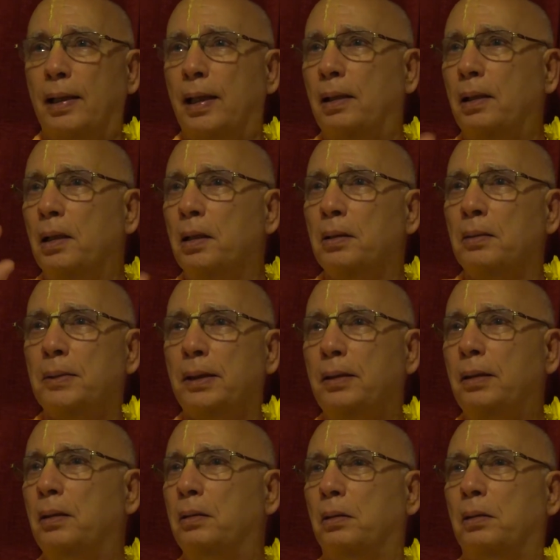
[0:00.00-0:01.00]

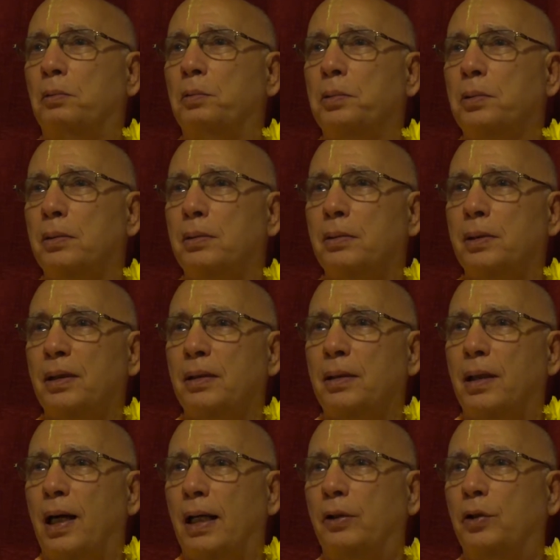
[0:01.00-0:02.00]

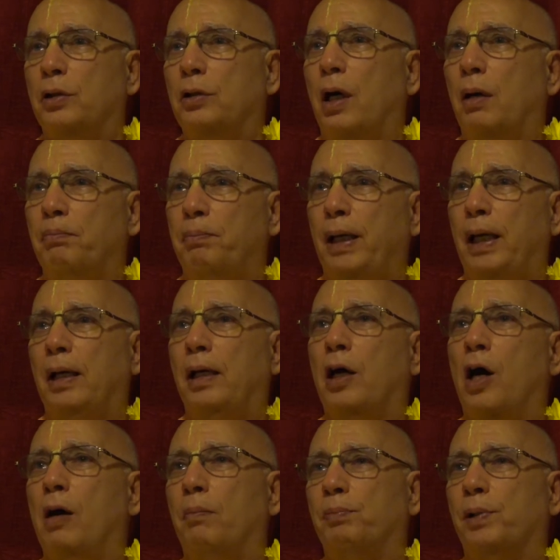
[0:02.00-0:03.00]
I could not be
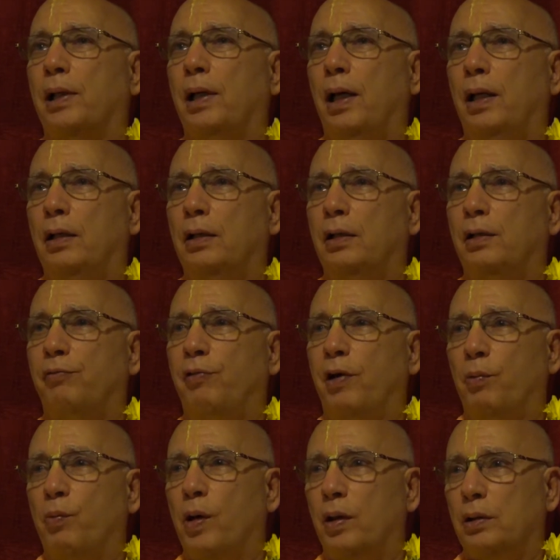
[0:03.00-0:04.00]
complicated if I
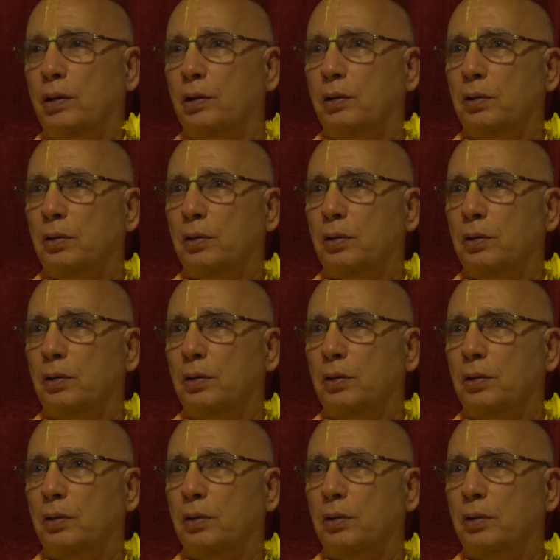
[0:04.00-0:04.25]
wanted